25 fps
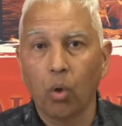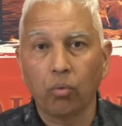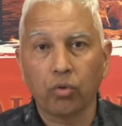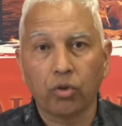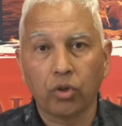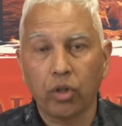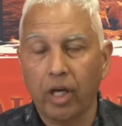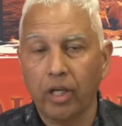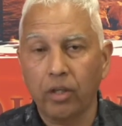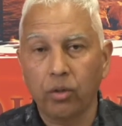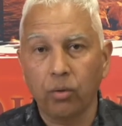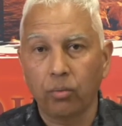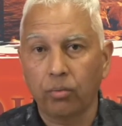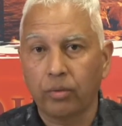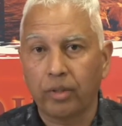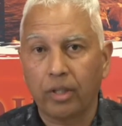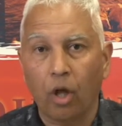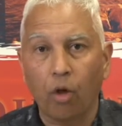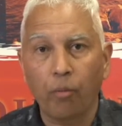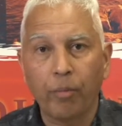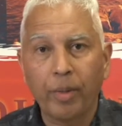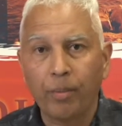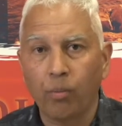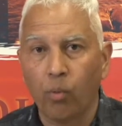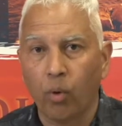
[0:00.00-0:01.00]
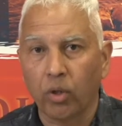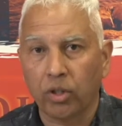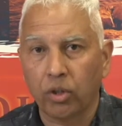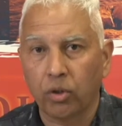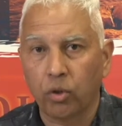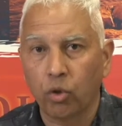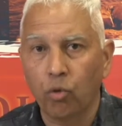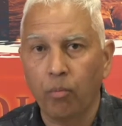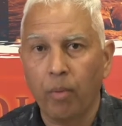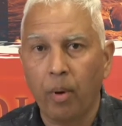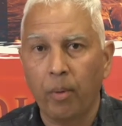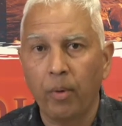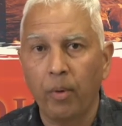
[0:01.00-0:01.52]
try to tell people what to
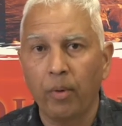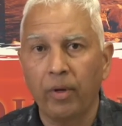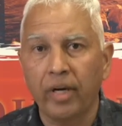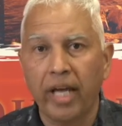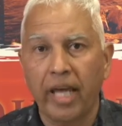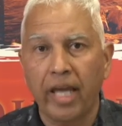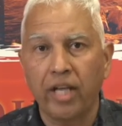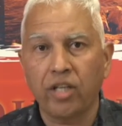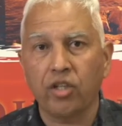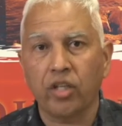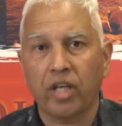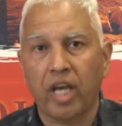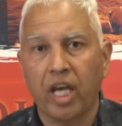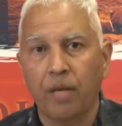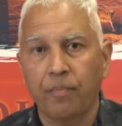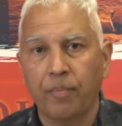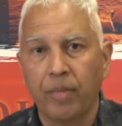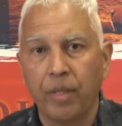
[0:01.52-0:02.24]
do, but we want to educate